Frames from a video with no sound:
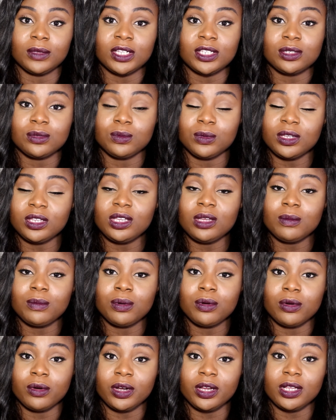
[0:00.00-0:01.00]
It's really
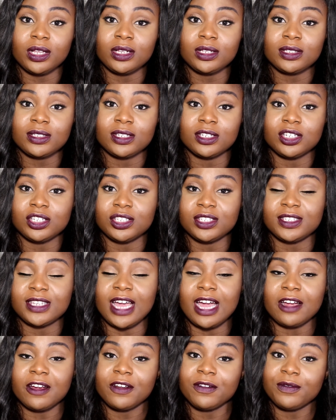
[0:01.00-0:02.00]
important to just
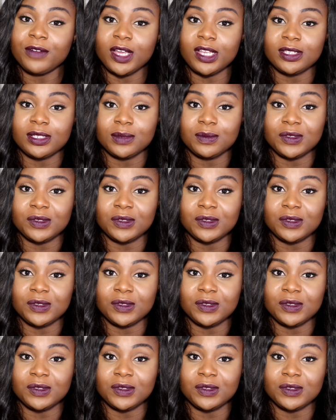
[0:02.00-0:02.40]
sacrifice